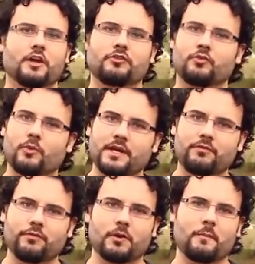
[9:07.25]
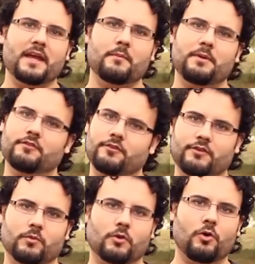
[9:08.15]
24 megapixels,
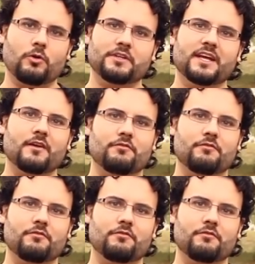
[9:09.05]
and we're holding up